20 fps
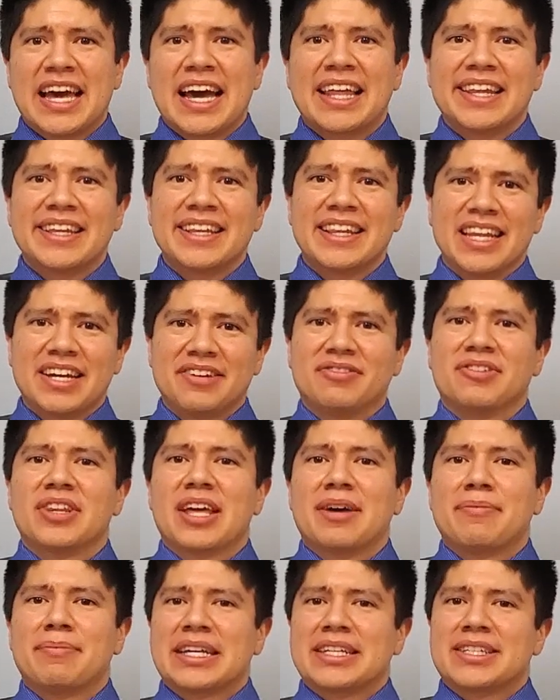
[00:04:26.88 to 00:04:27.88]
at a level
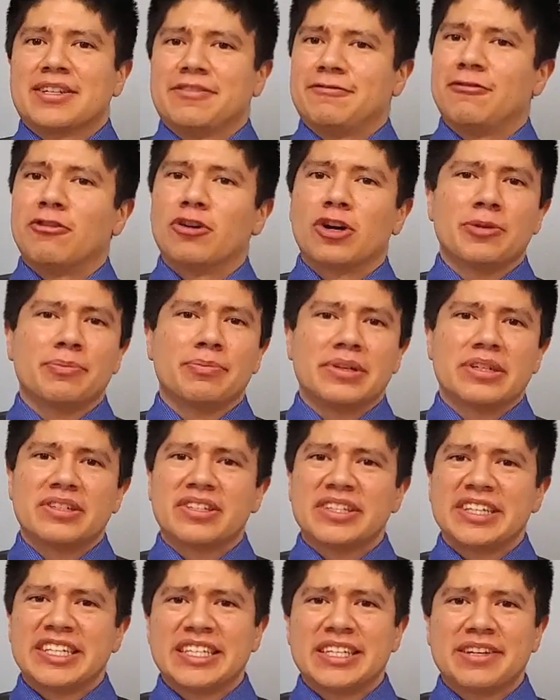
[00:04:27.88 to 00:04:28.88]
that makes
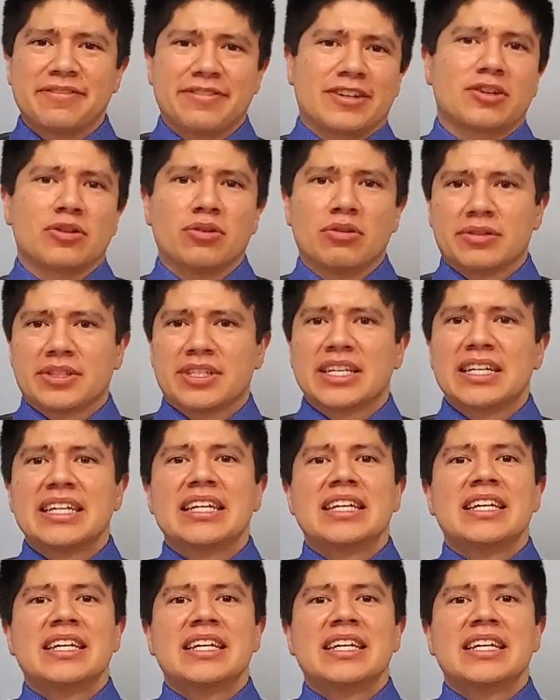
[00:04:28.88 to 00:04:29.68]
affordability difficult.